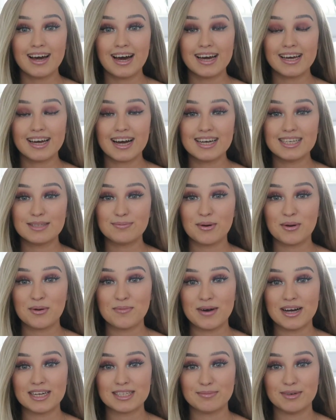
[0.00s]
Hi guys,
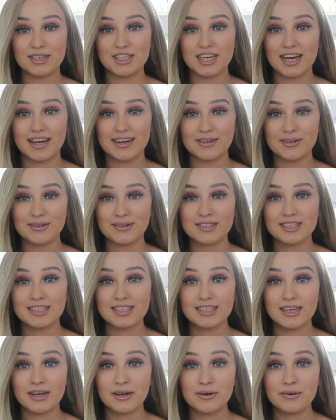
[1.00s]
welcome back to my channel.
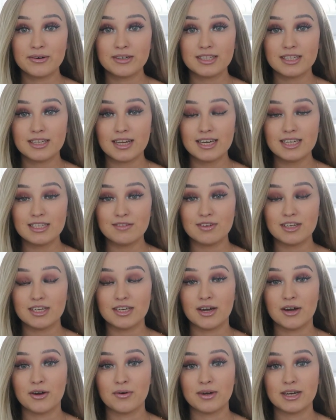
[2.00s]
So today's
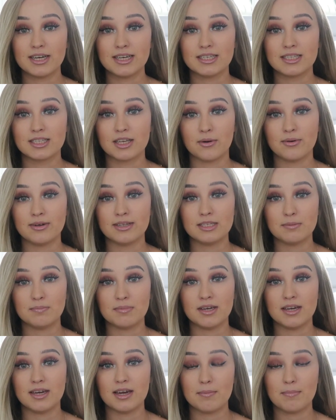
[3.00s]
video is going
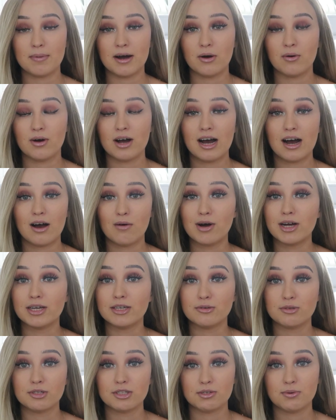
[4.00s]
to be about how I
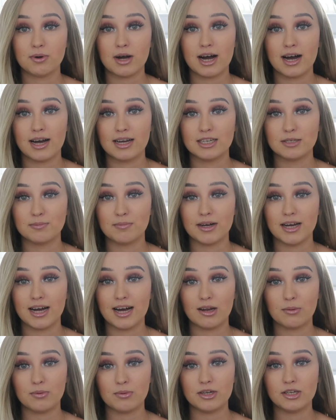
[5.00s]
used to hide my
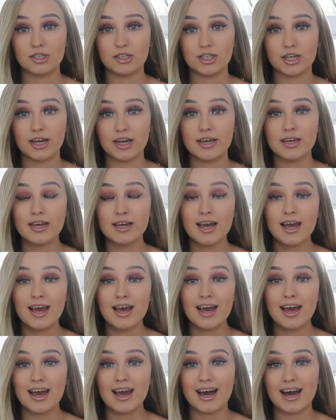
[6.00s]
alopecia,
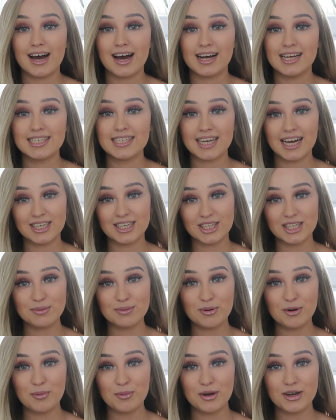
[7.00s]
and I
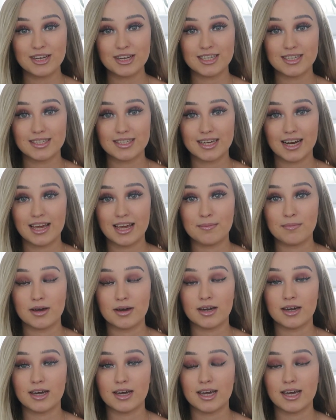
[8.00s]
just want to put a
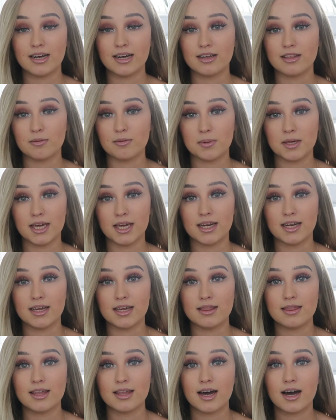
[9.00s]
disclaimer in at the
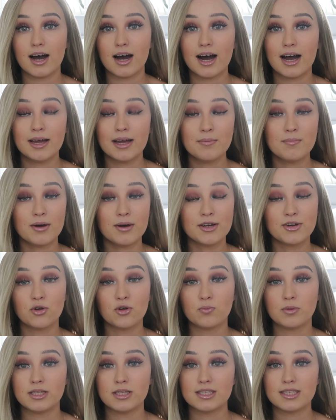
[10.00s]
beginning that I am by
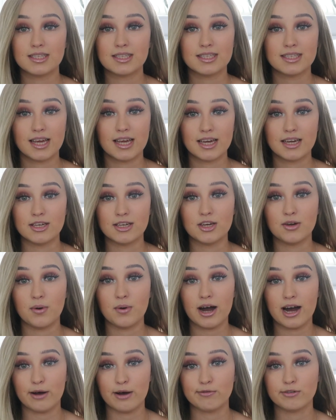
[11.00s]
no means saying
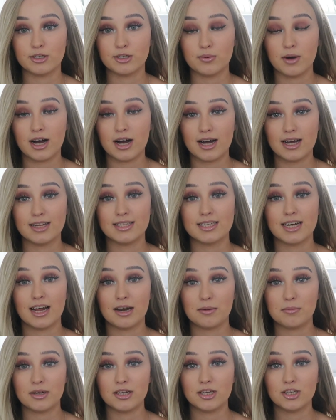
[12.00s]
you have to hide
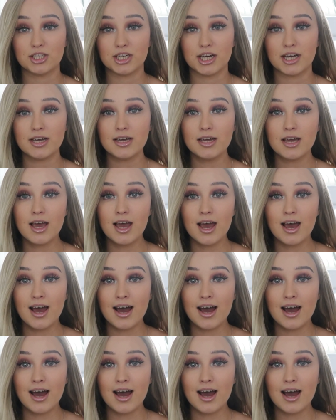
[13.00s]
alopecia.